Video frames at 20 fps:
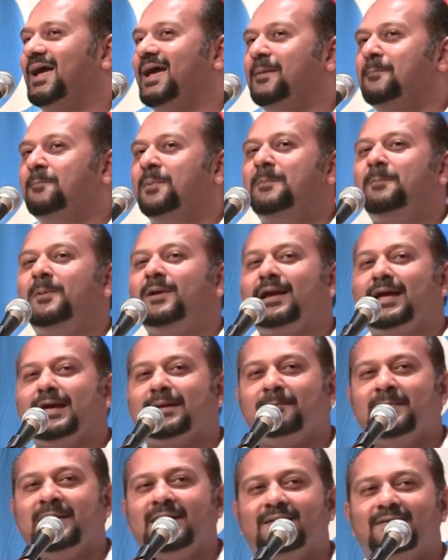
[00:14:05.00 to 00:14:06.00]
And people
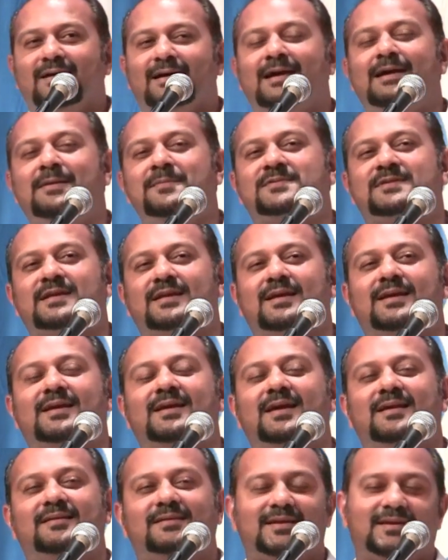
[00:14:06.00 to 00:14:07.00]
like me, I'm sitting
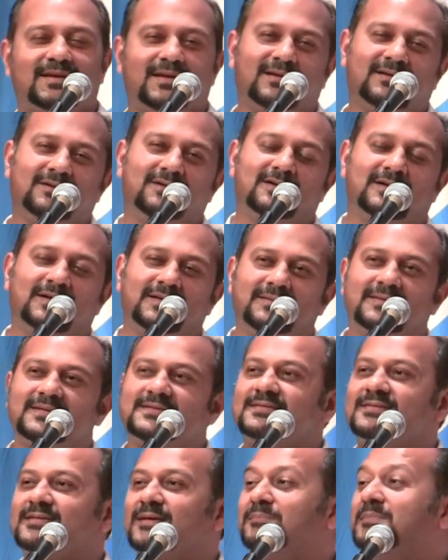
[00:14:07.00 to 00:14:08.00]
there thinking, all
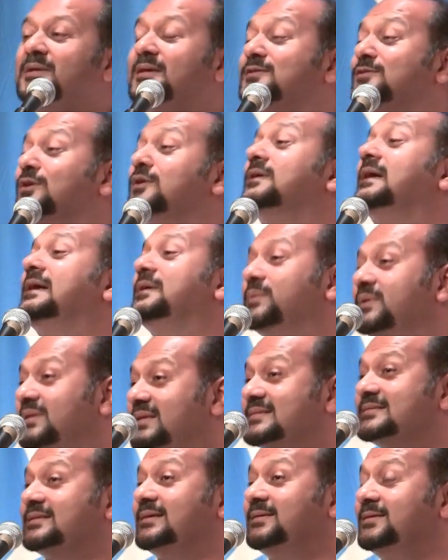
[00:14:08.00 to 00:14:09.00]
right, something is not right with
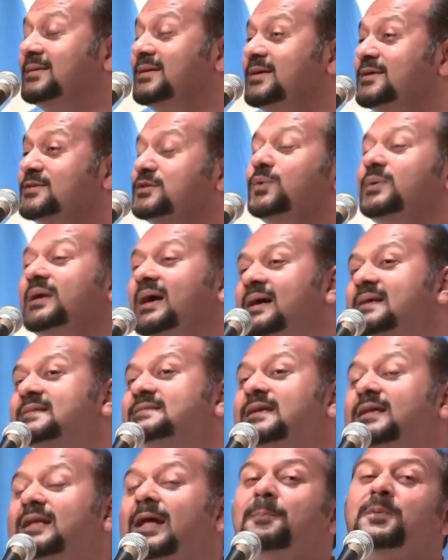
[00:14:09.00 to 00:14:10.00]
this now. So we
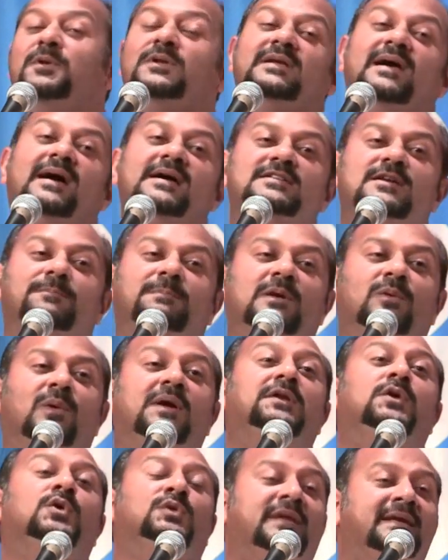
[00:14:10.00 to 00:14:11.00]
asked the Deputy IGP,
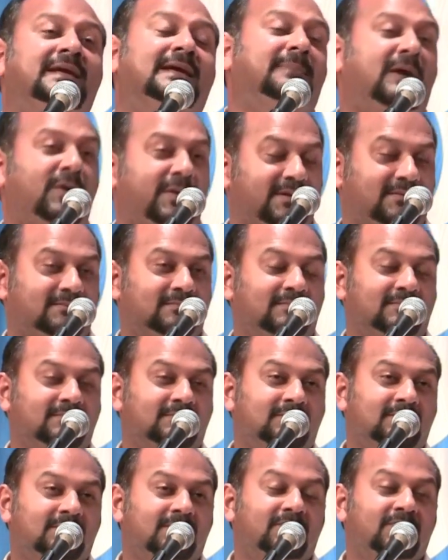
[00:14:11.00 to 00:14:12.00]
what do you think about it?
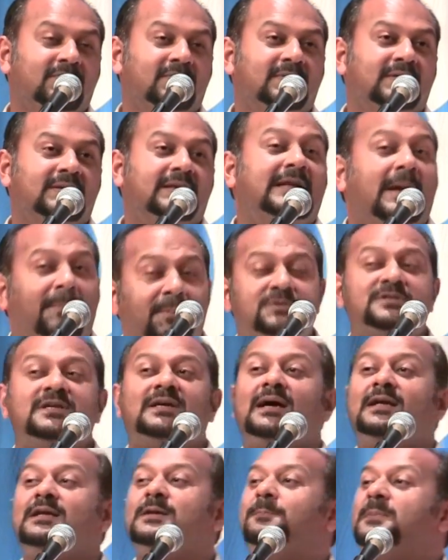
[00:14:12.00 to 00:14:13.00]
The
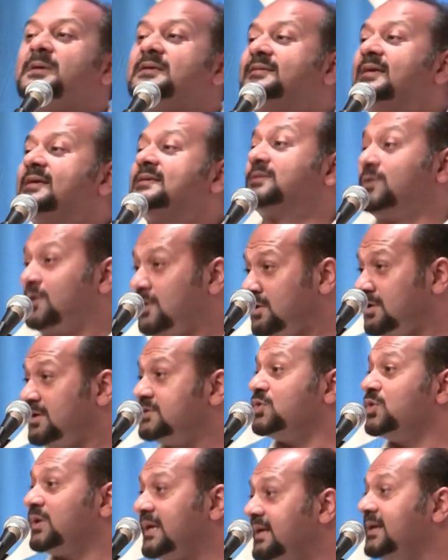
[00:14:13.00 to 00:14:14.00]
Deputy IGP says, oh,
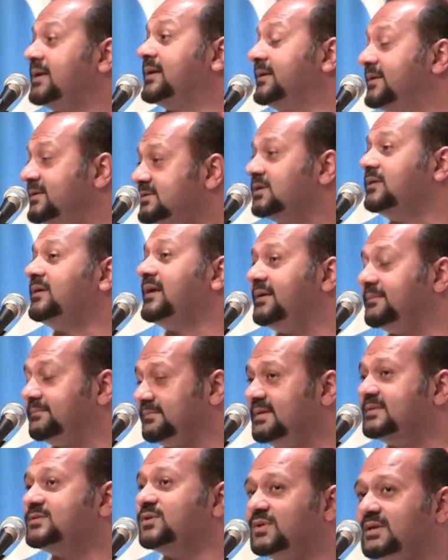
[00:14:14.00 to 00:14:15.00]
it's okay, it's
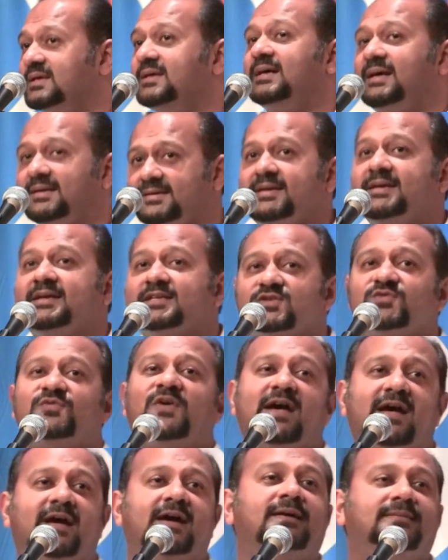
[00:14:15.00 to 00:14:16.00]
alright, it's okay, I think it's
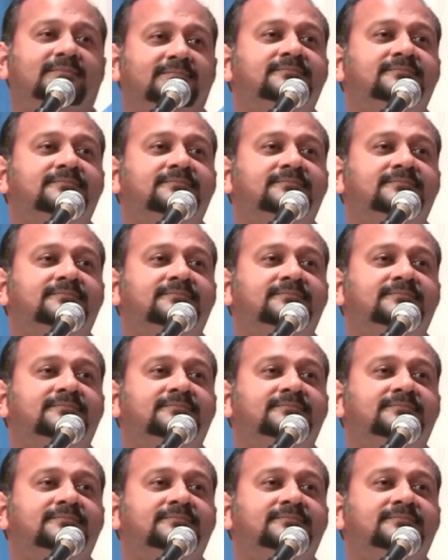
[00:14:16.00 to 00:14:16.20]
fair.